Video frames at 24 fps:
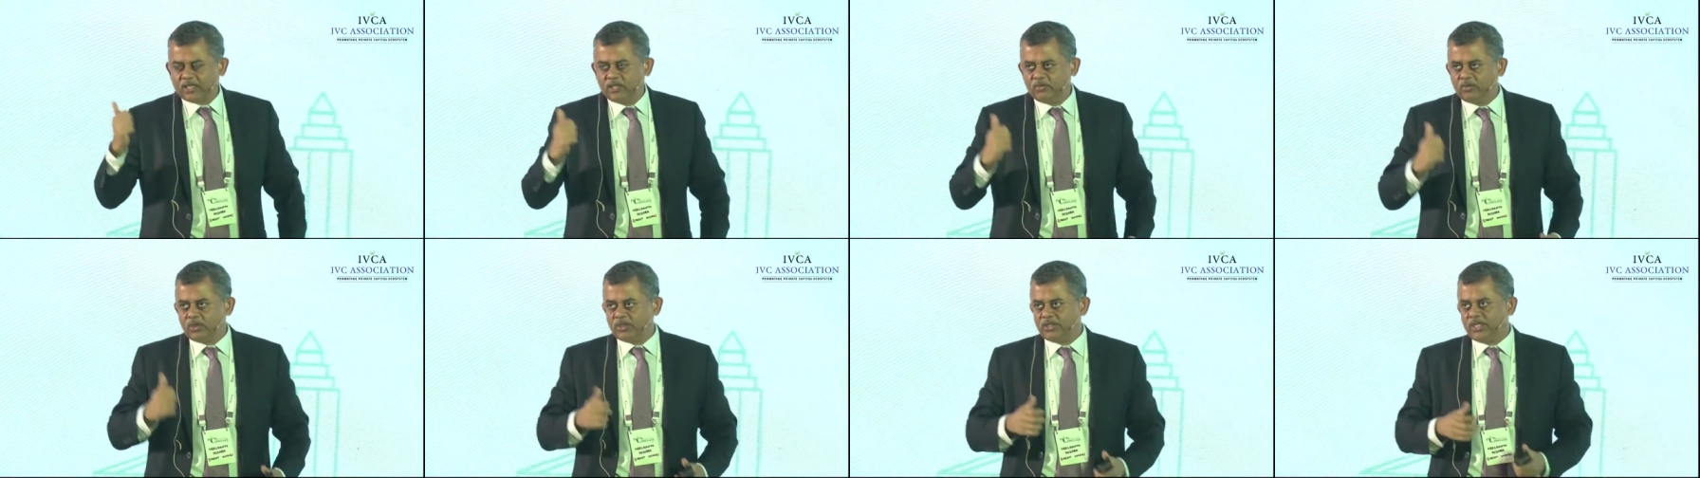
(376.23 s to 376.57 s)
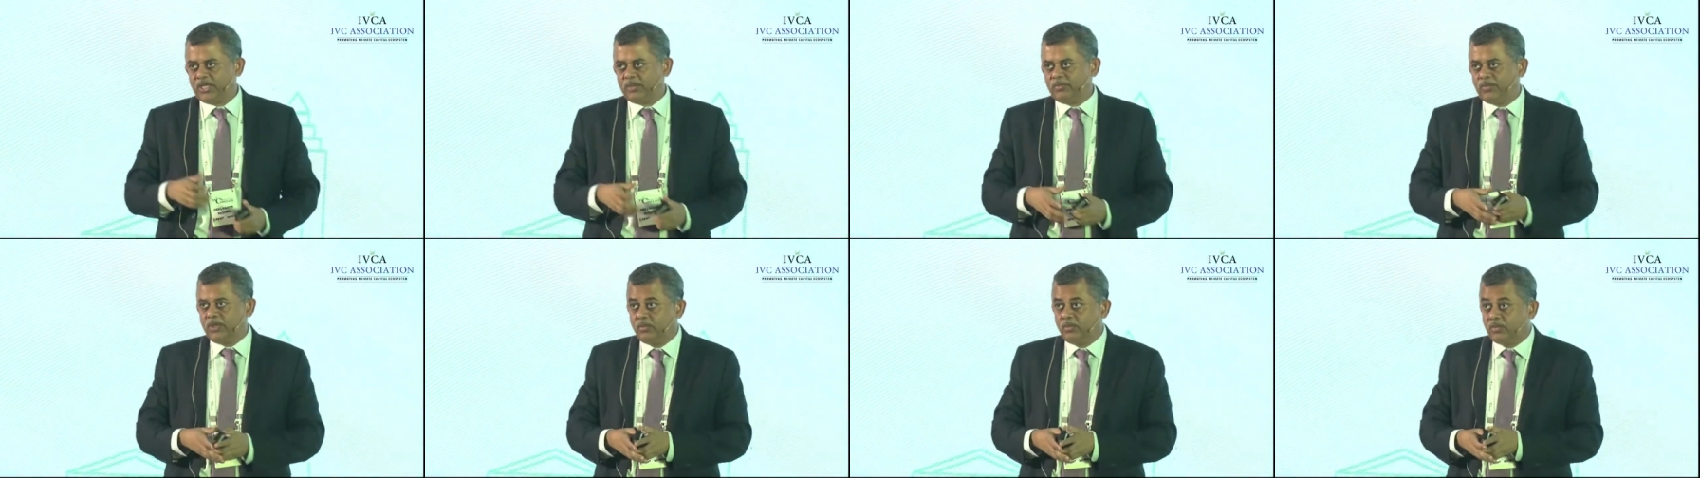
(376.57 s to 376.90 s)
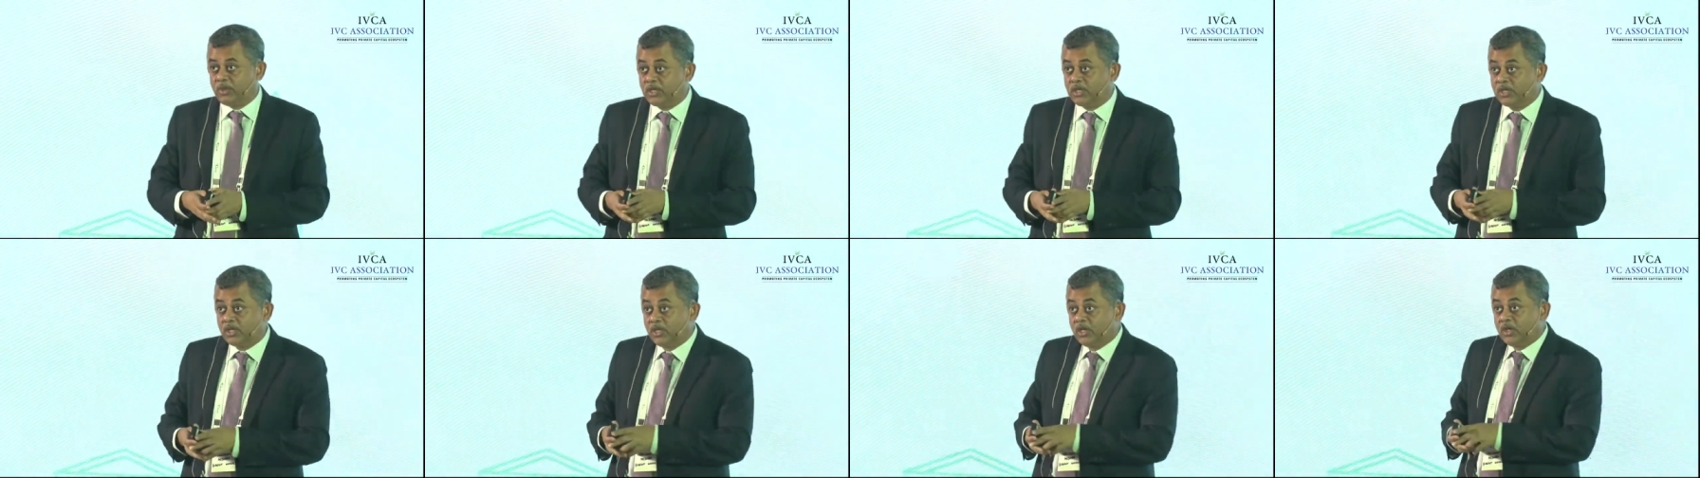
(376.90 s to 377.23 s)
up, and then there
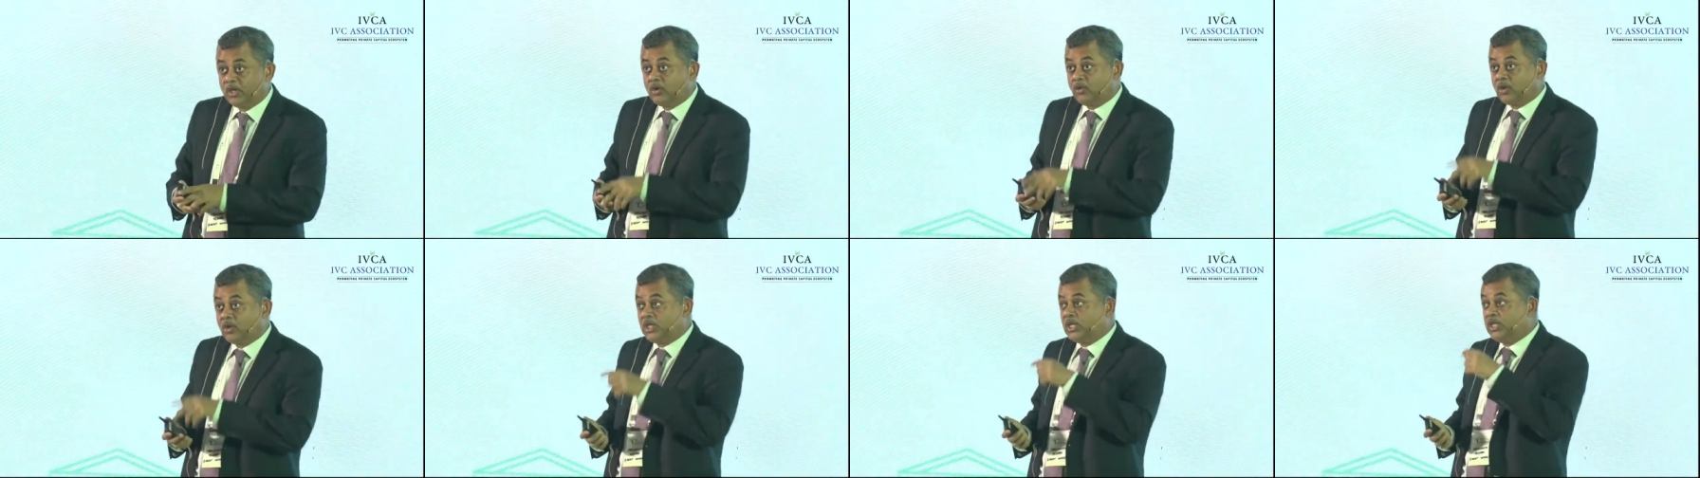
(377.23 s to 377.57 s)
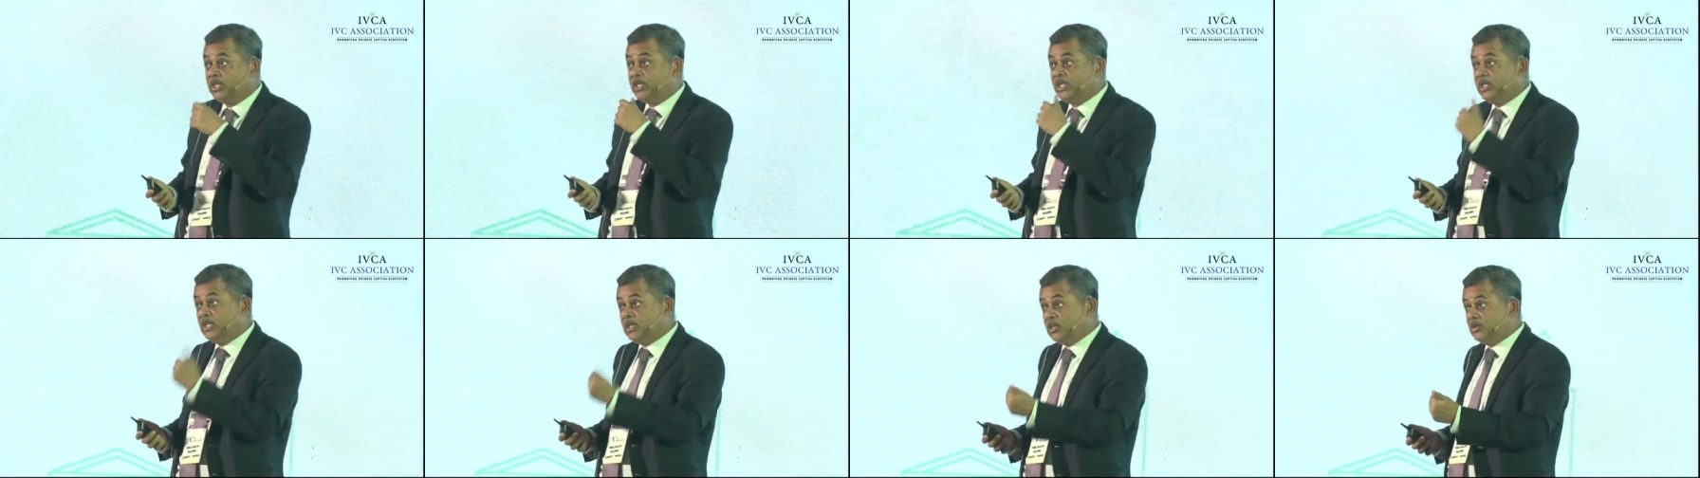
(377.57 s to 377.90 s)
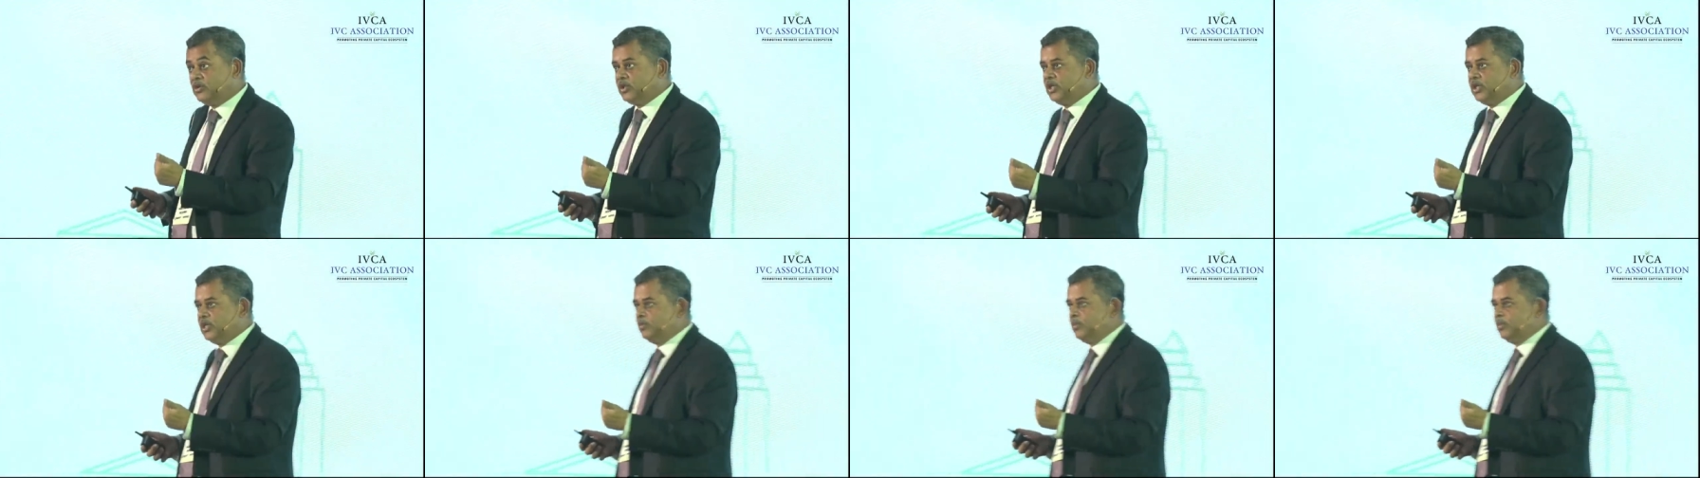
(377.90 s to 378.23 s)
is a sand dune type
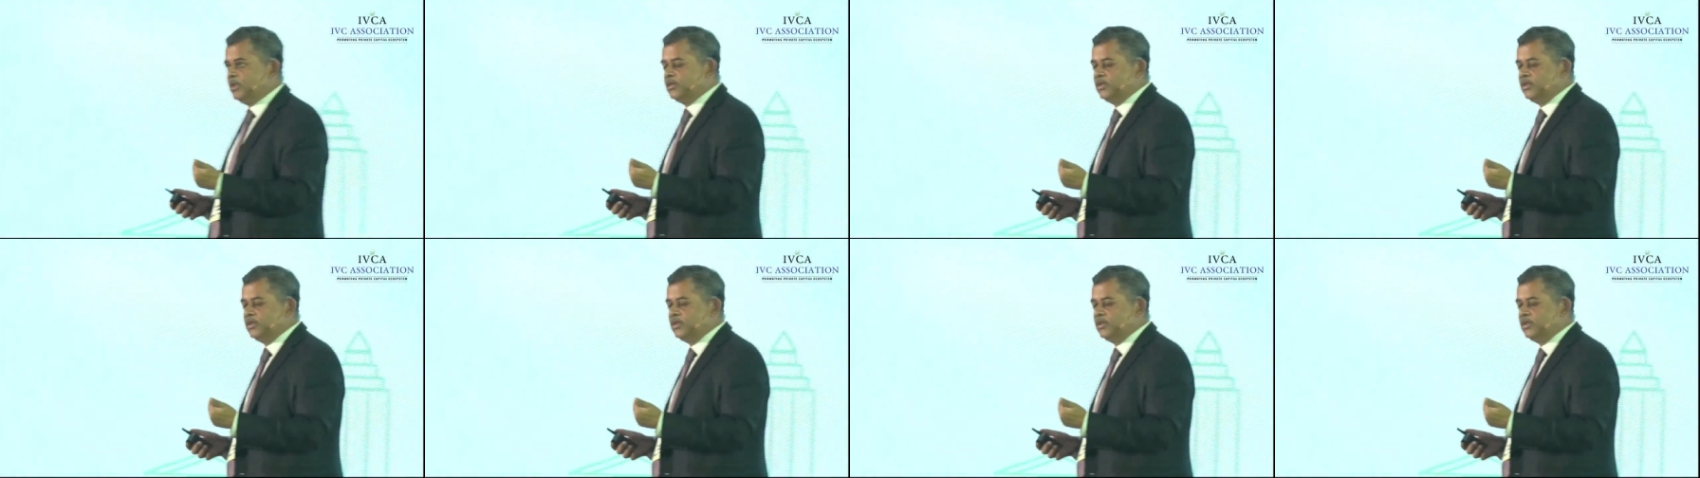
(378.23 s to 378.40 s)
shape